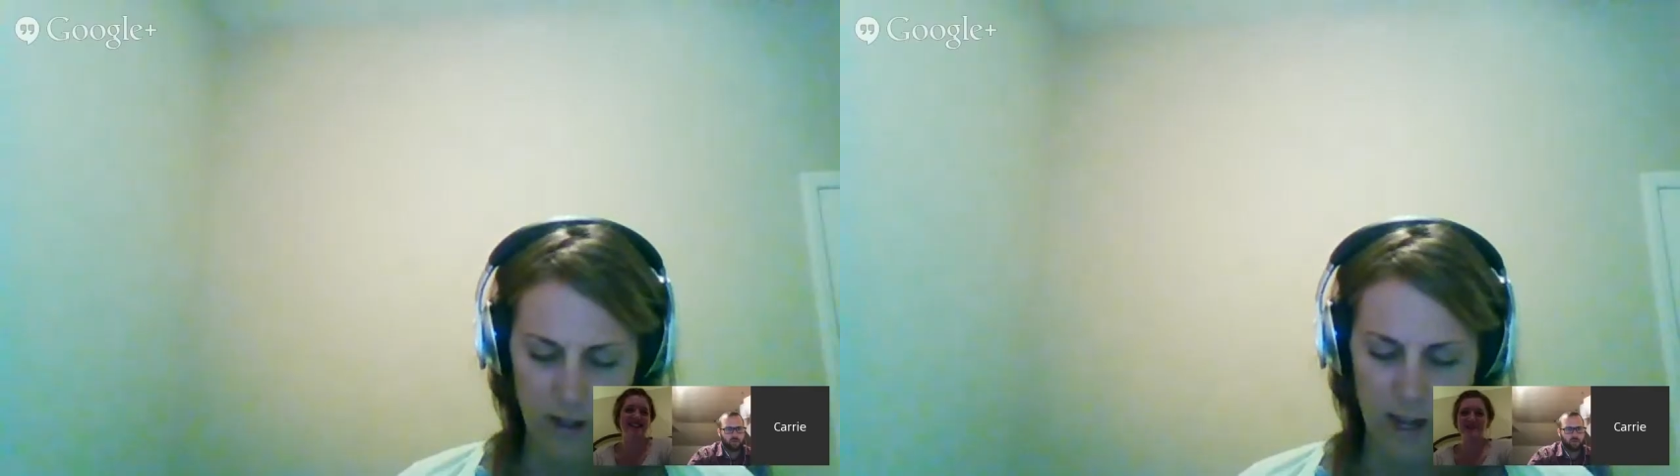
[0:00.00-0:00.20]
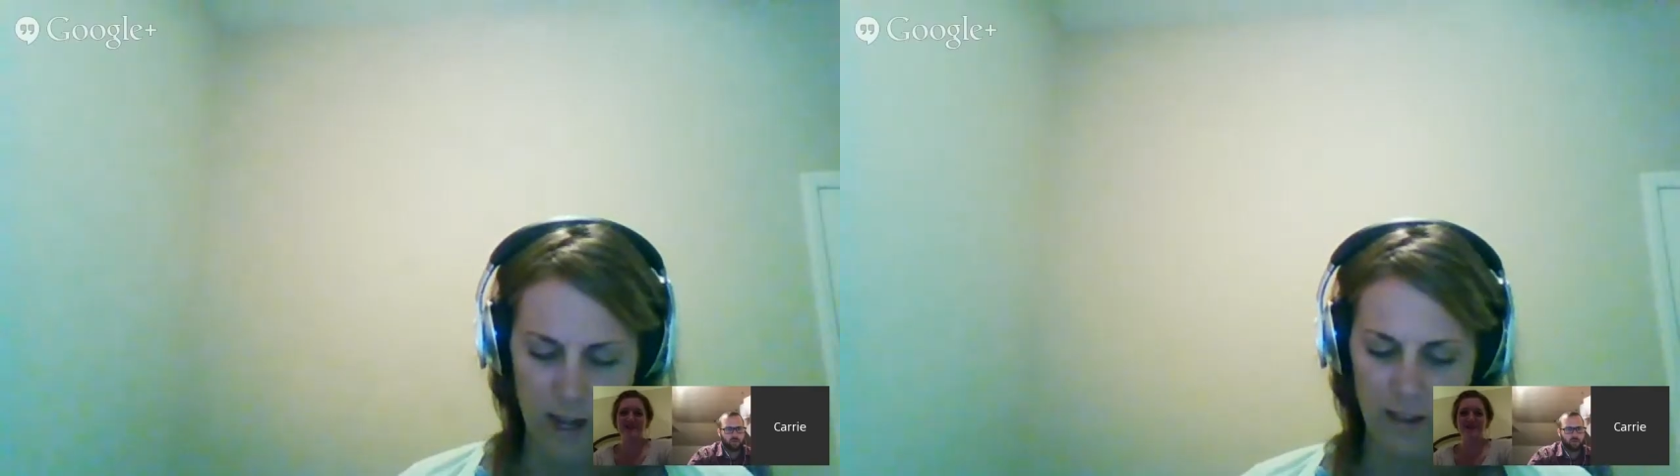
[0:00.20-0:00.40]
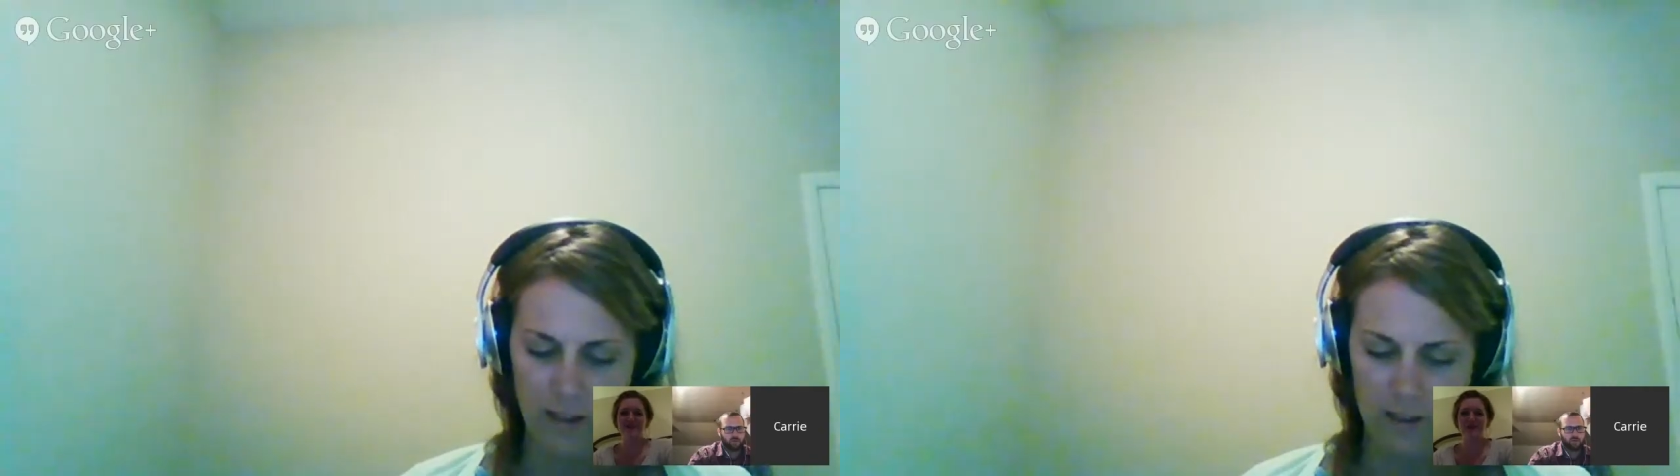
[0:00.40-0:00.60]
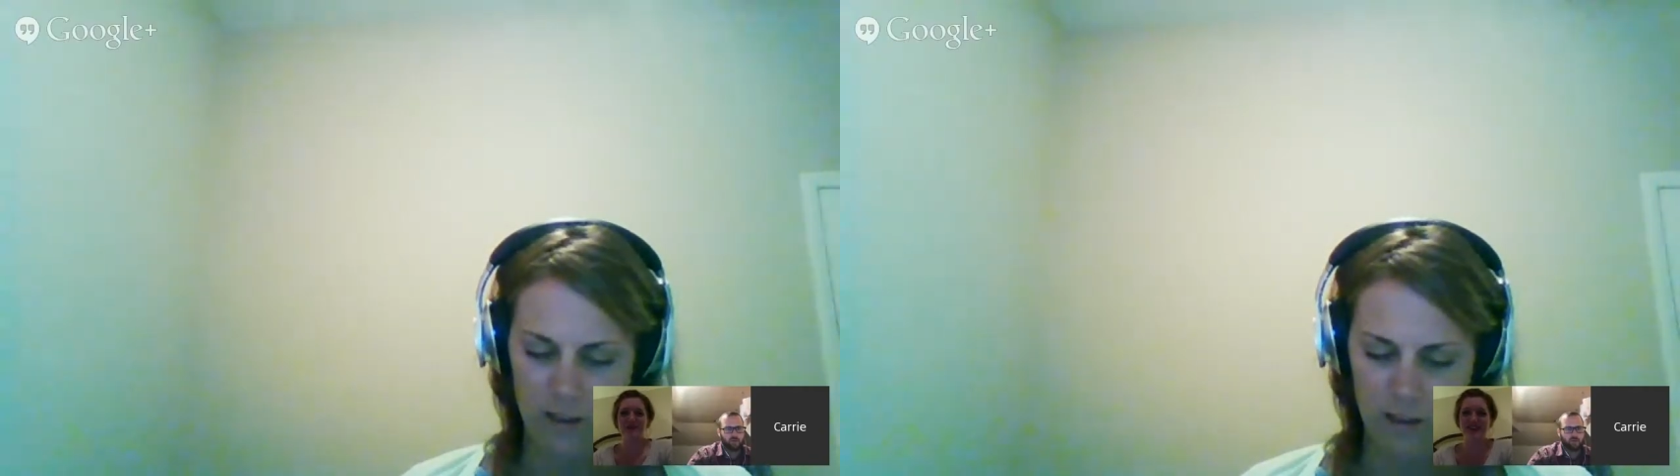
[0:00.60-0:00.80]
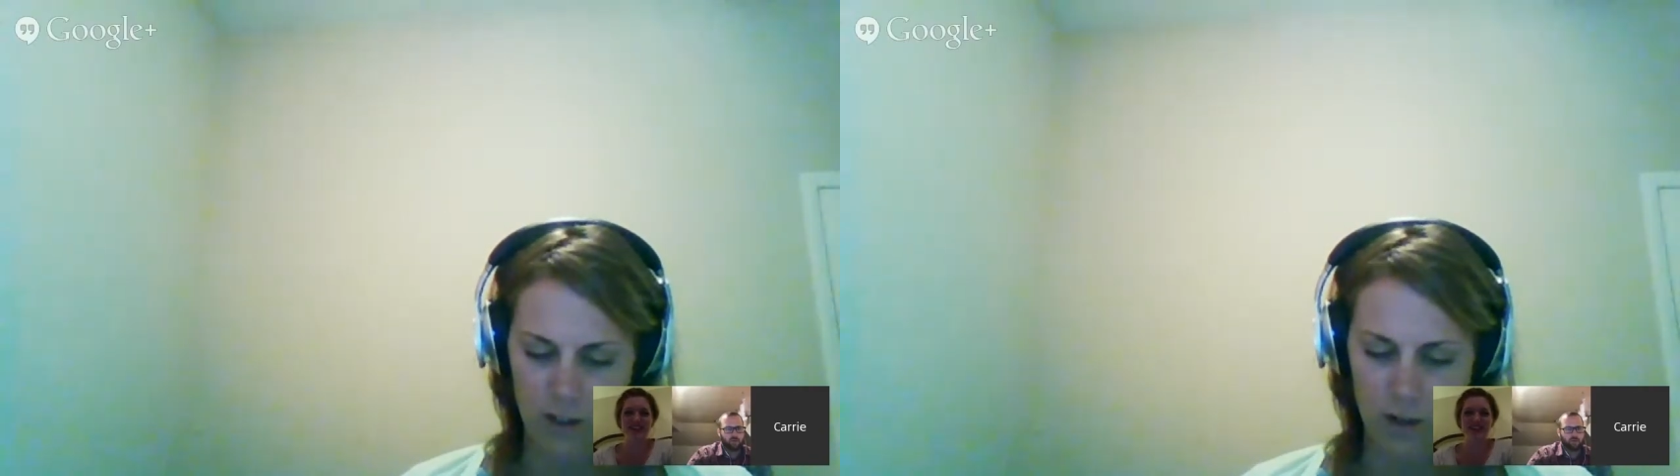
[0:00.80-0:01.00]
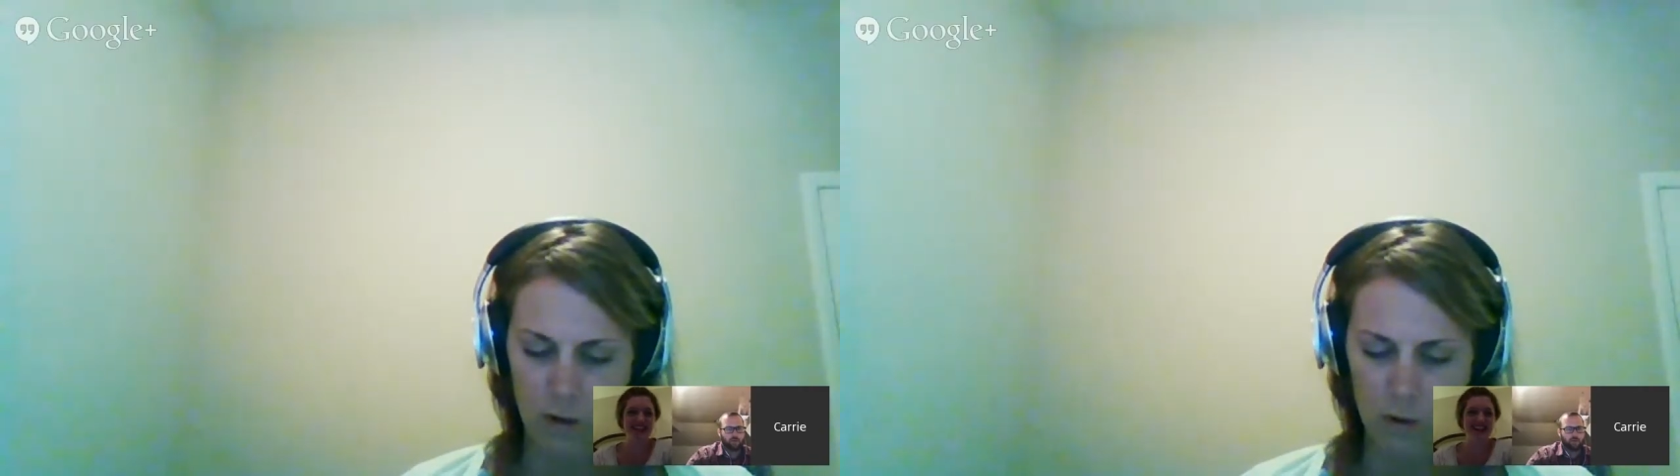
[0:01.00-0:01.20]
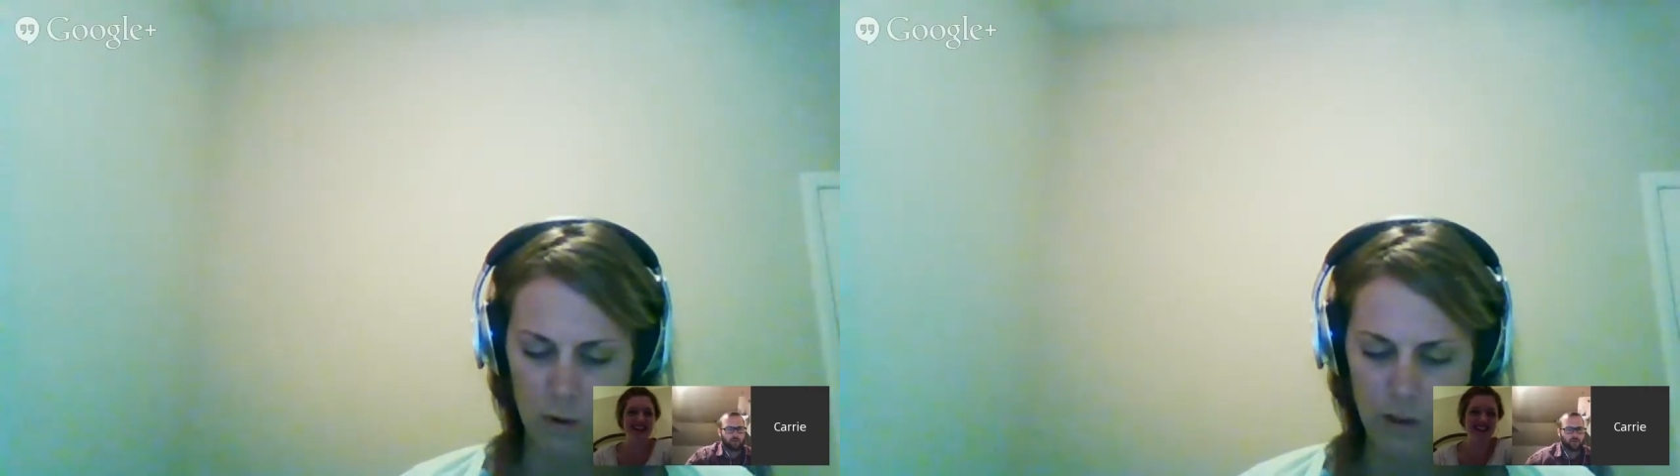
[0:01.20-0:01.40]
okay, so